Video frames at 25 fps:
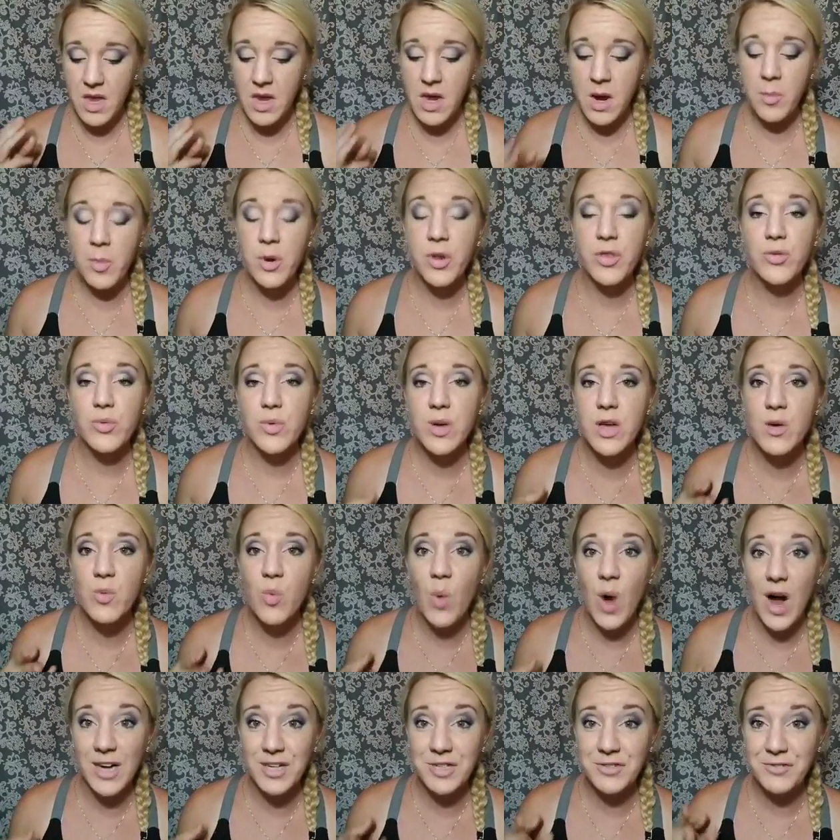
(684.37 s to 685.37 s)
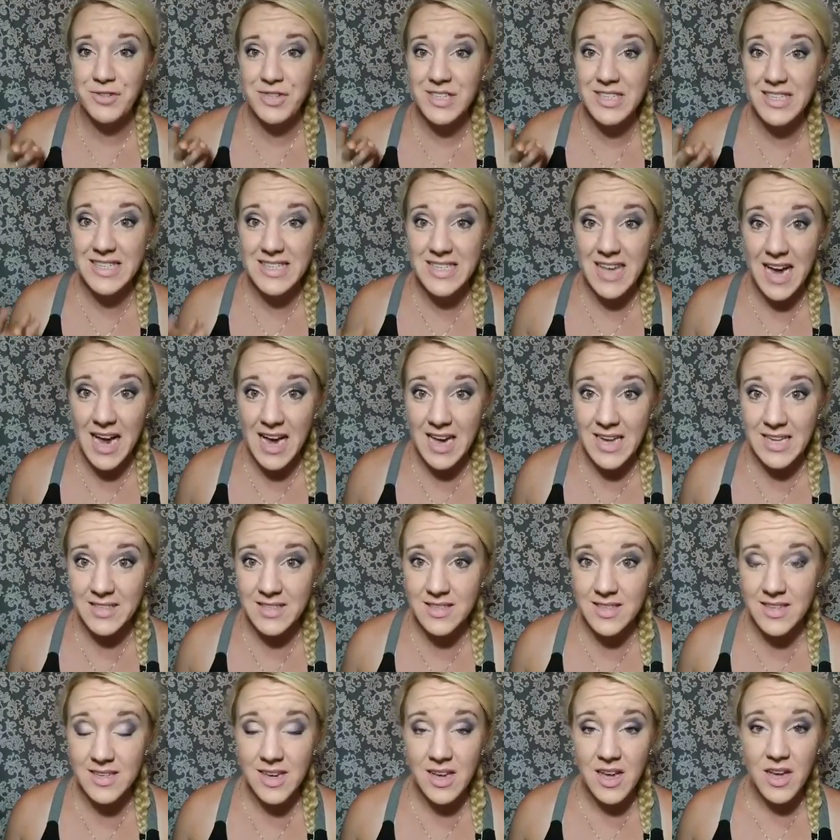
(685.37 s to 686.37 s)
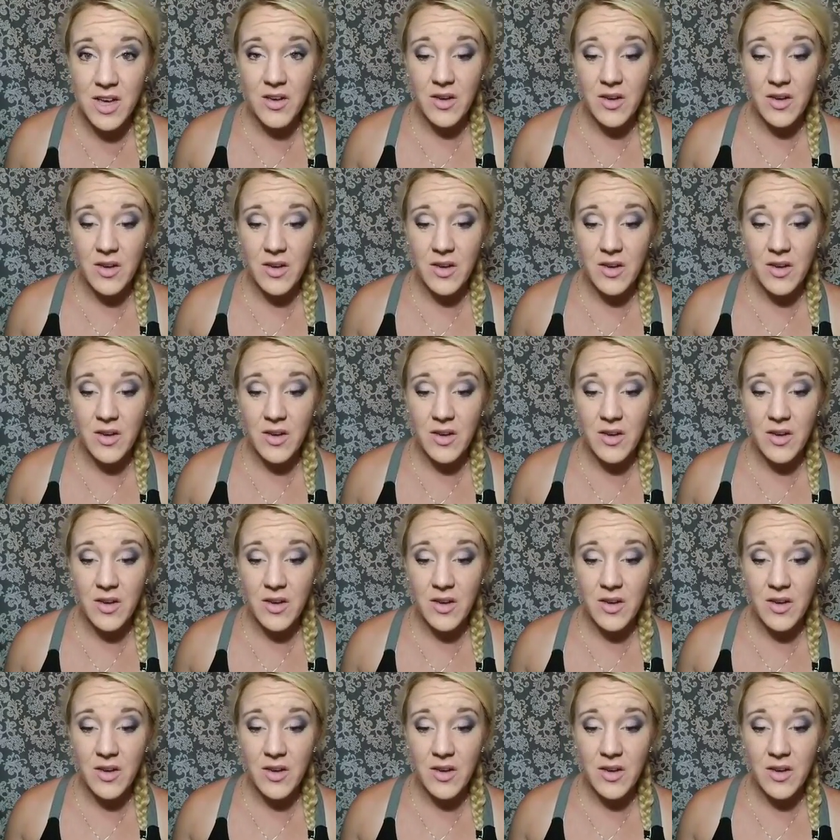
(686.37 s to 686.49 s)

Number three, watch for the signs.